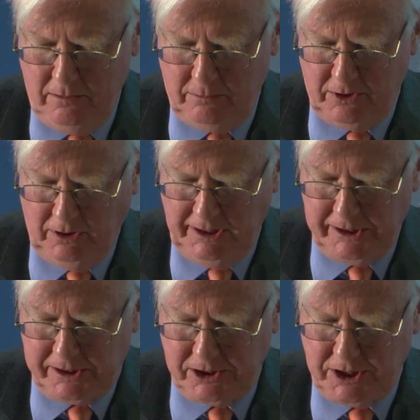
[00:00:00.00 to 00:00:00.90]
But all
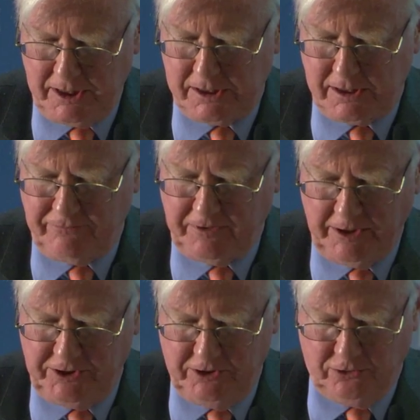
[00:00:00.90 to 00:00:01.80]
this suggests a
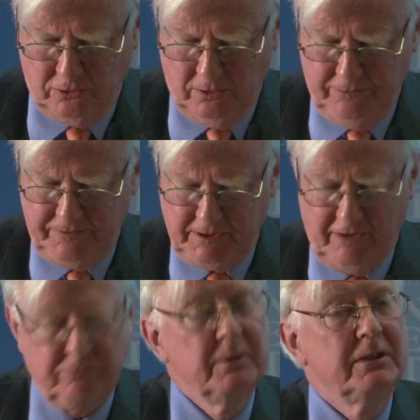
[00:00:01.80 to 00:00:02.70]
further role for
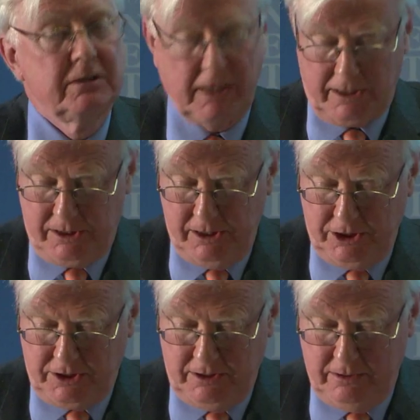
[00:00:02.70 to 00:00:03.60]
government
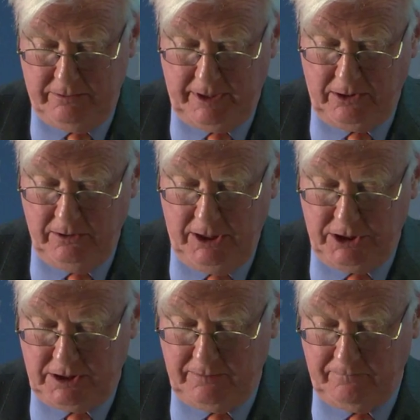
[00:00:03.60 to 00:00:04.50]
taxation or
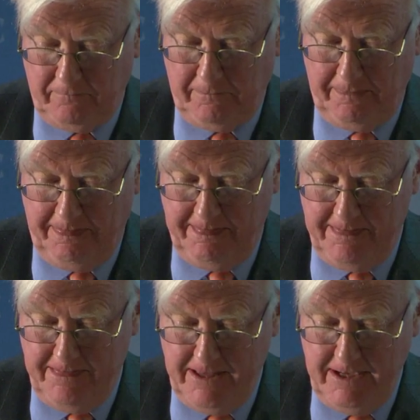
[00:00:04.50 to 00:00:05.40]
regulation.
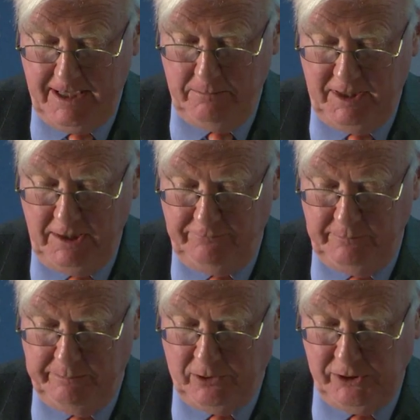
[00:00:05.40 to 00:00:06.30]
It may even
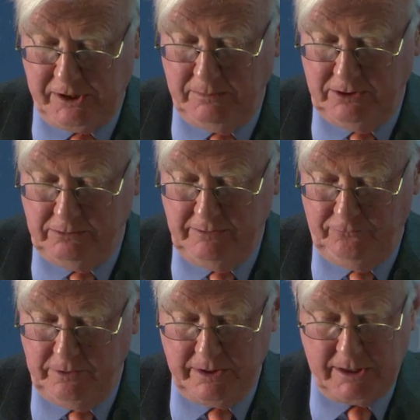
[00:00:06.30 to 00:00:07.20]
be possible to
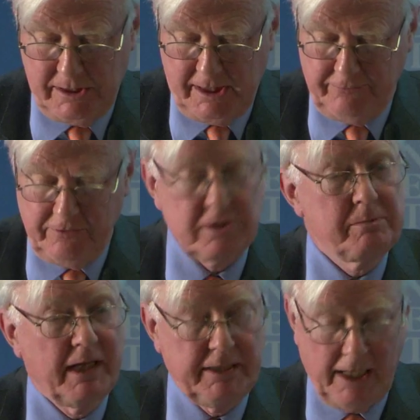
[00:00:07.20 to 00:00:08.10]
influence his efforts
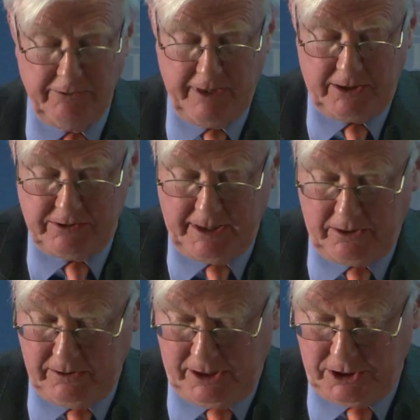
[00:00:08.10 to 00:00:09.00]
by direct
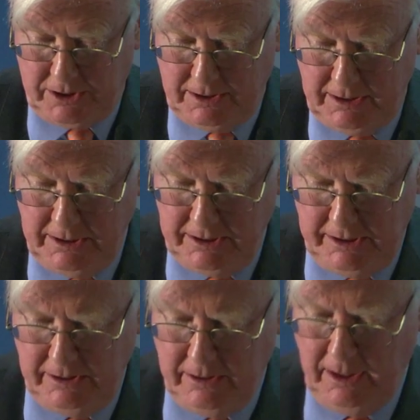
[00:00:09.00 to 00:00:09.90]
regulation, and
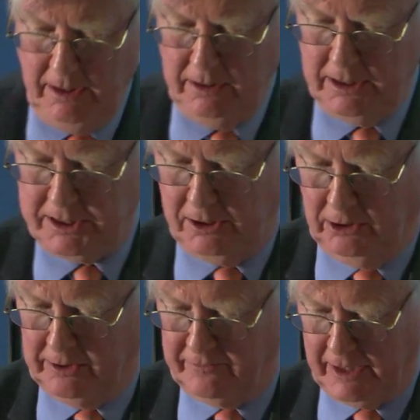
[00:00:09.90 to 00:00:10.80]
indeed, there's a
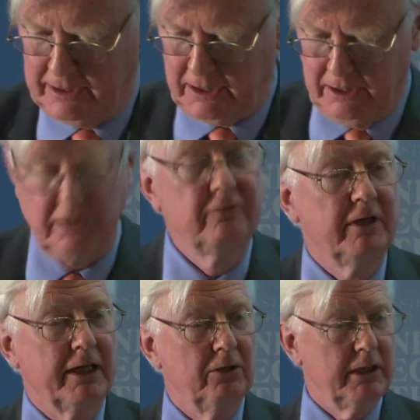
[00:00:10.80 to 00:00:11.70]
lot of that kind of
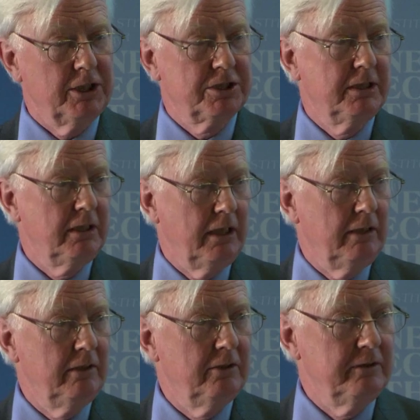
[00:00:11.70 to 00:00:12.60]
regulation
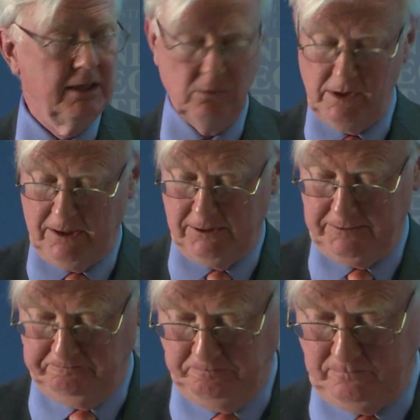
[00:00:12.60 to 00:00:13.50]
in the real
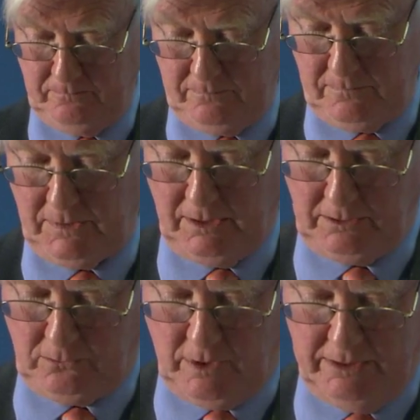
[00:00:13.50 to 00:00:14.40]
world.
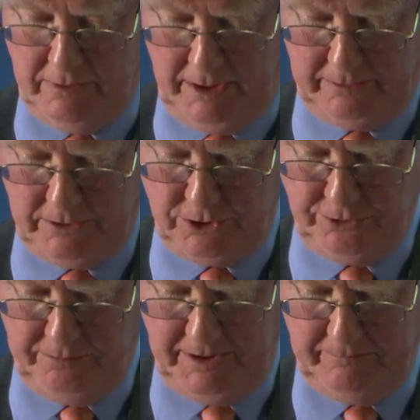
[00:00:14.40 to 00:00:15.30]
And quite right, there
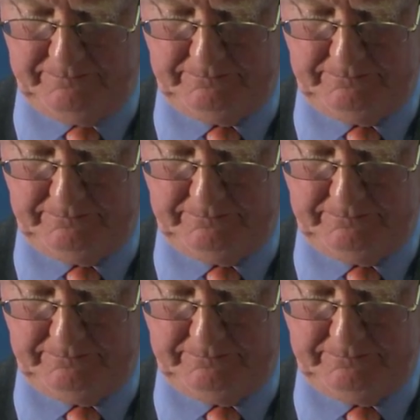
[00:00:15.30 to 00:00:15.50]
should be.